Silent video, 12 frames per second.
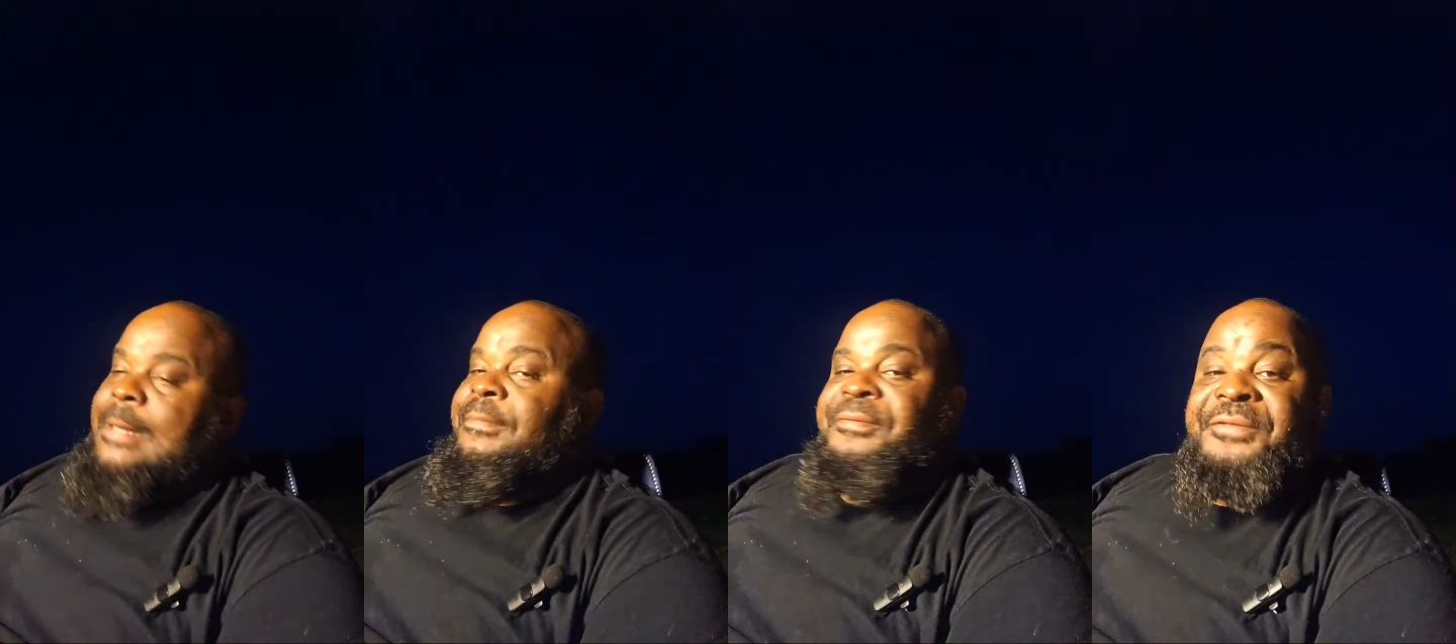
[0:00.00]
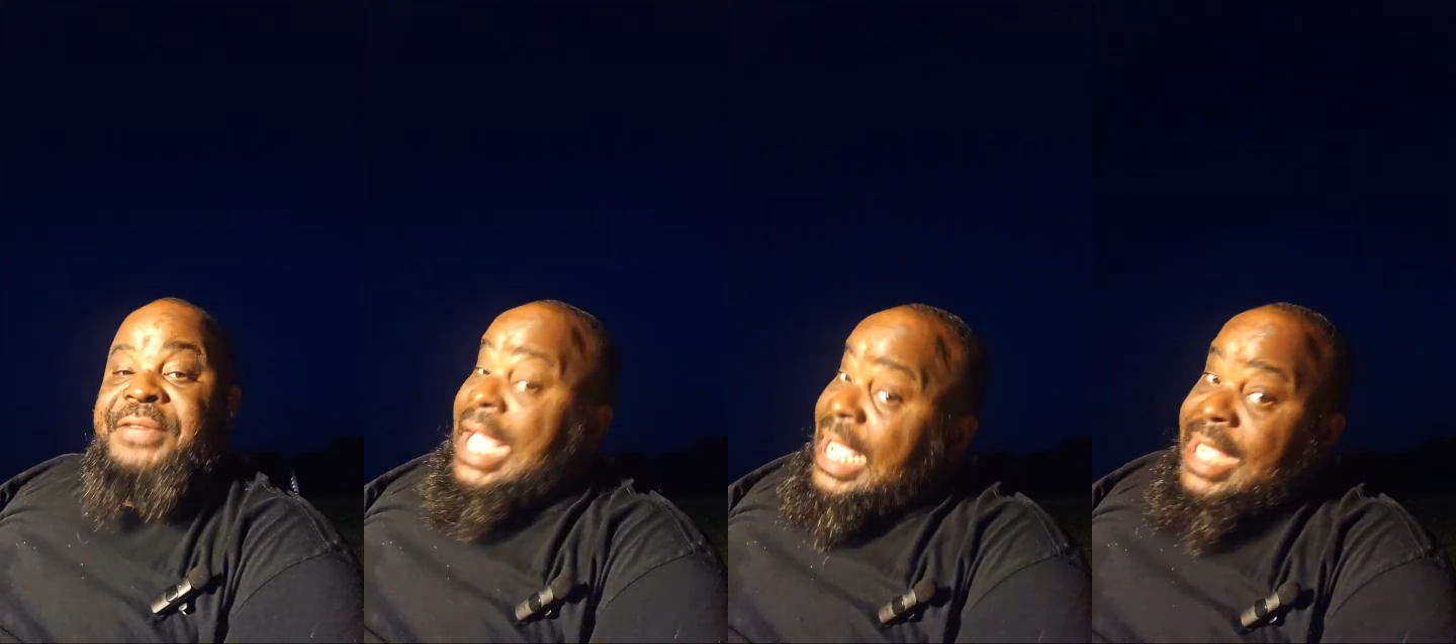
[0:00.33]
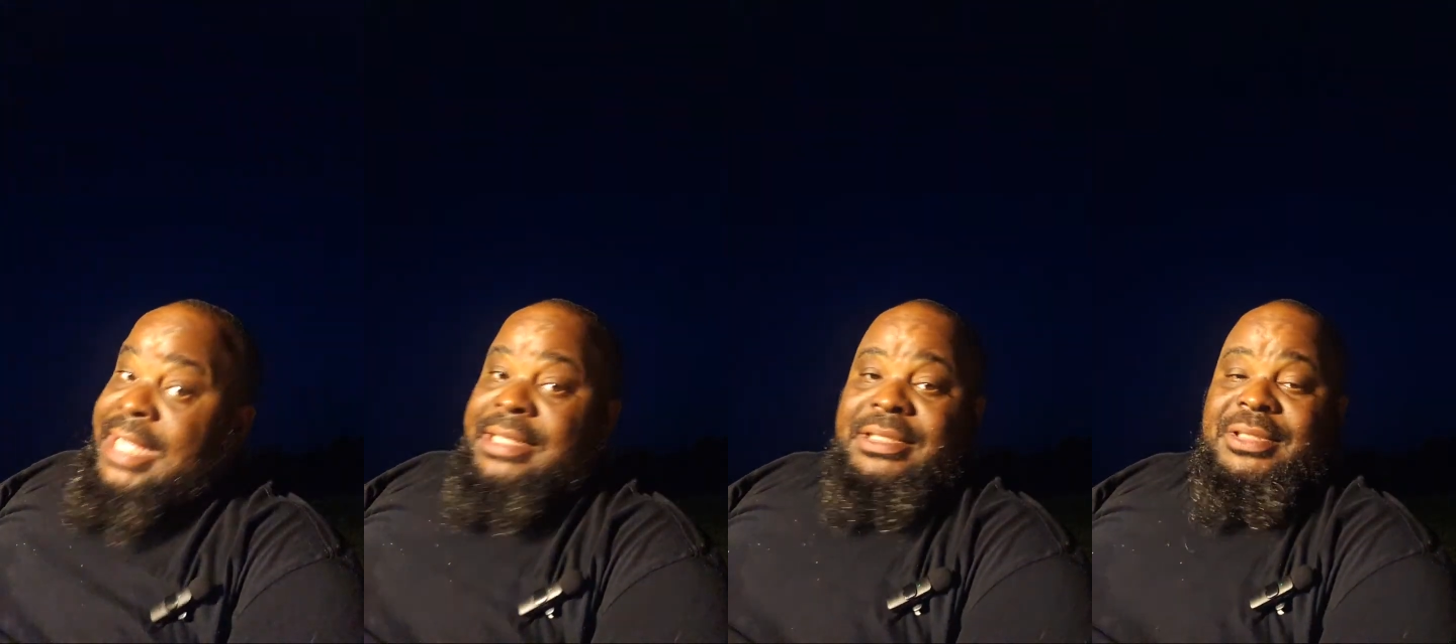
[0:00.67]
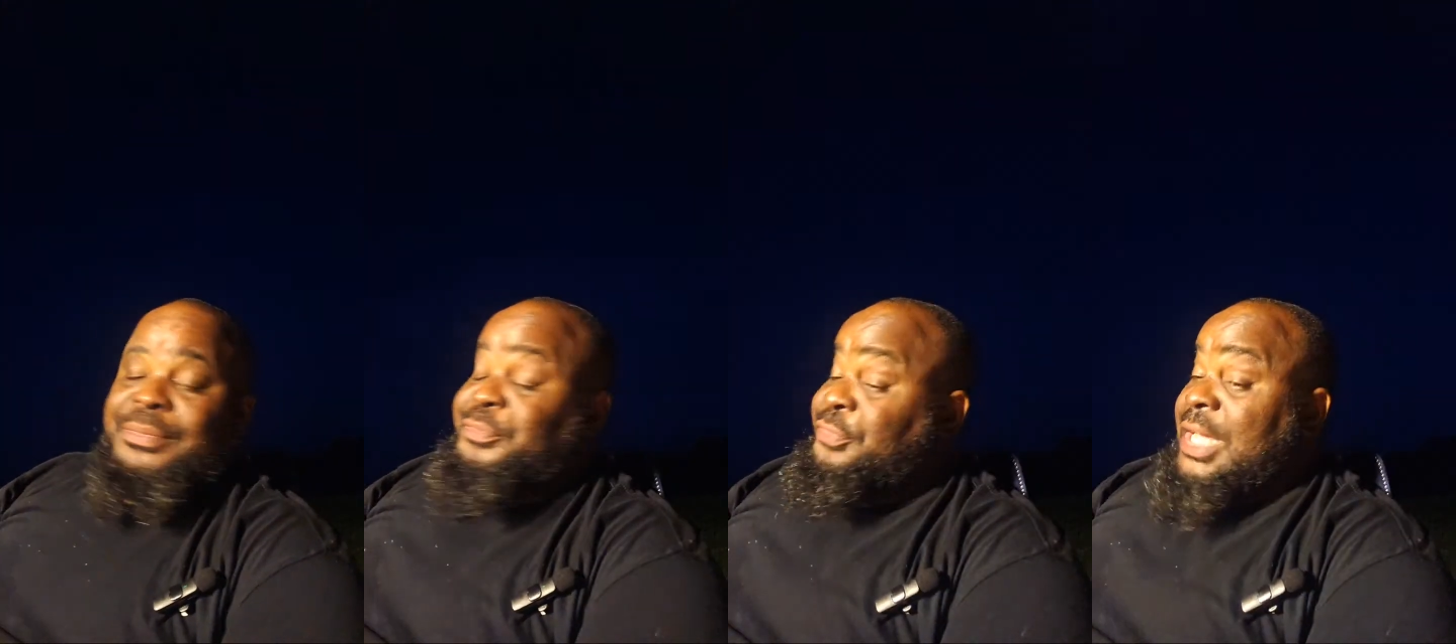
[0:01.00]

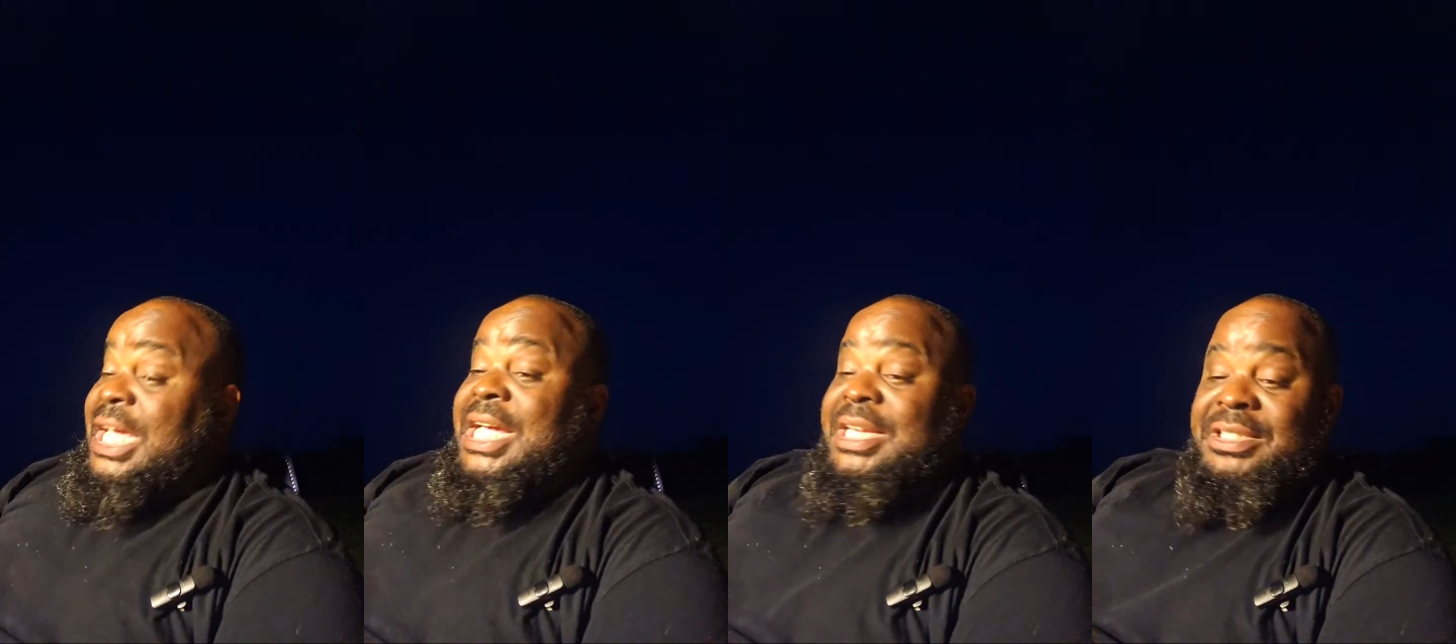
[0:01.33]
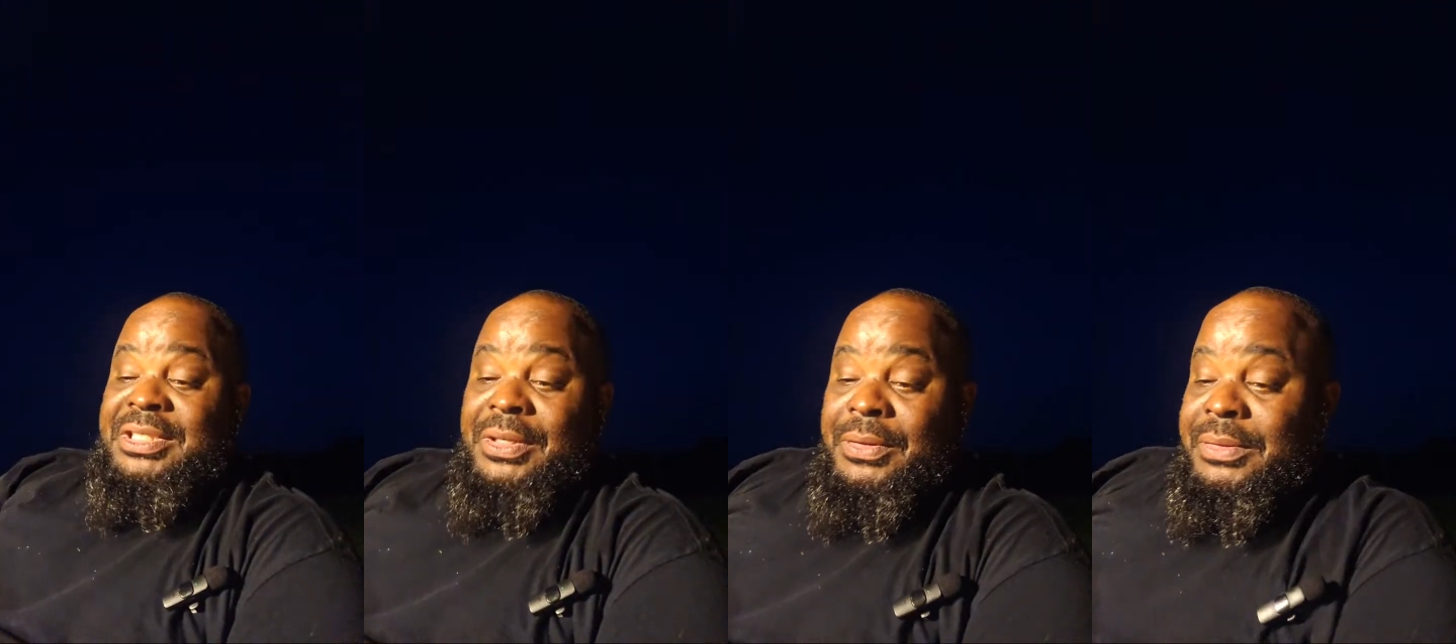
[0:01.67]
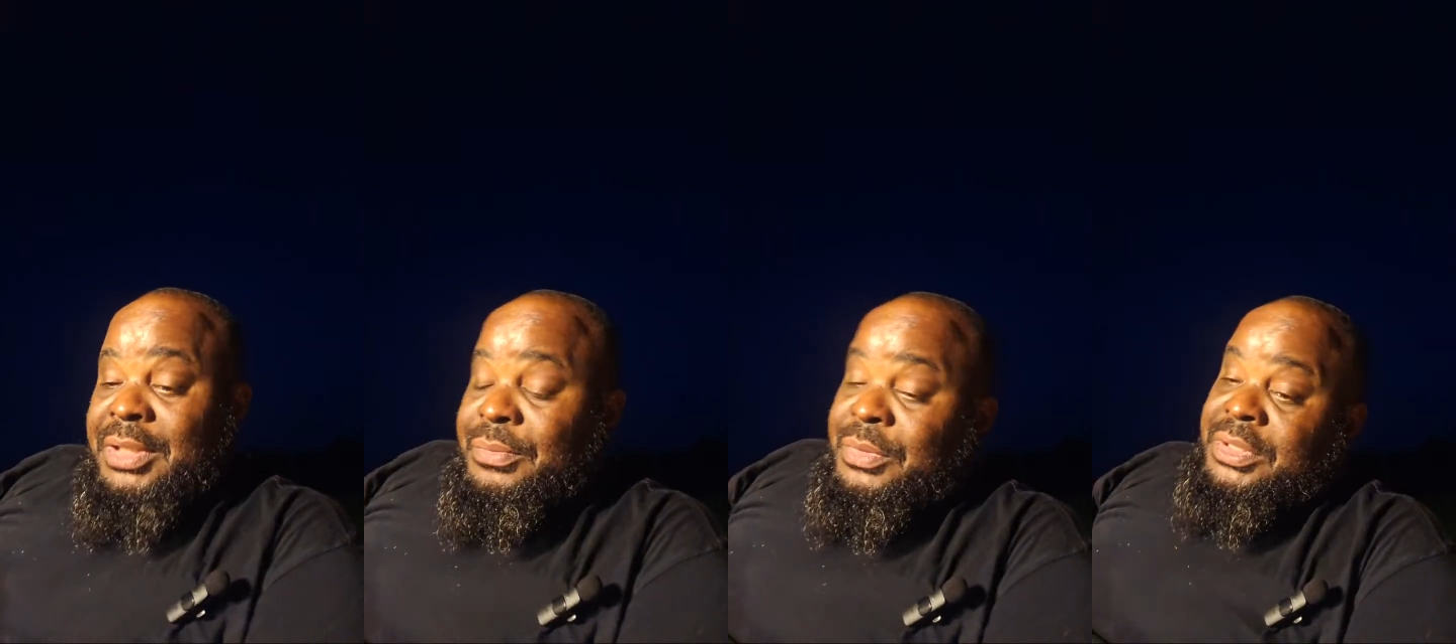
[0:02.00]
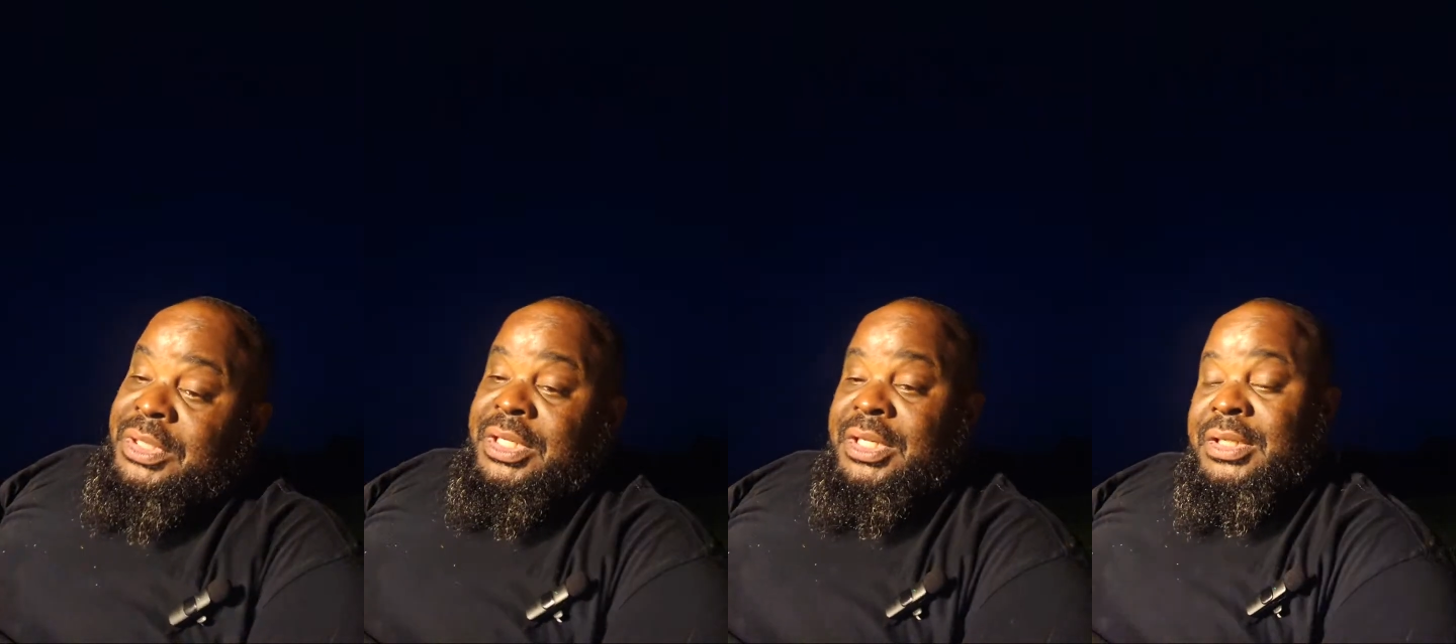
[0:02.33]
Fast donk. It was
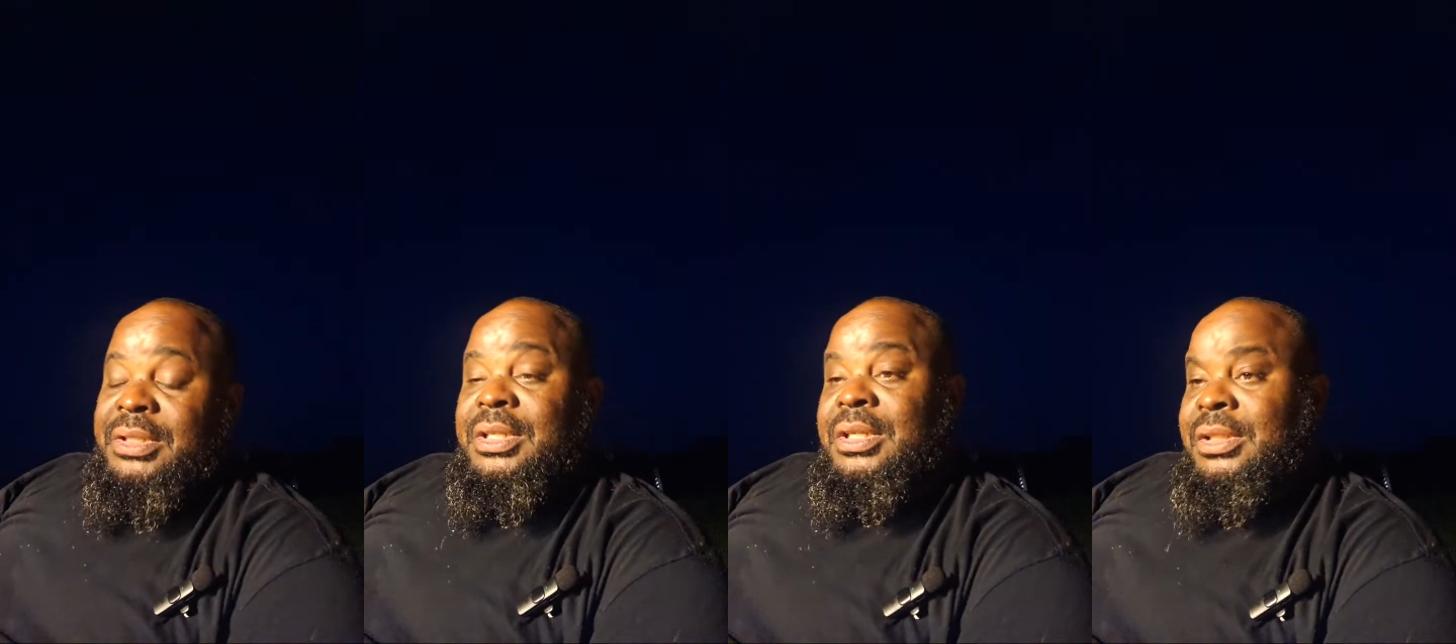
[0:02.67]
there.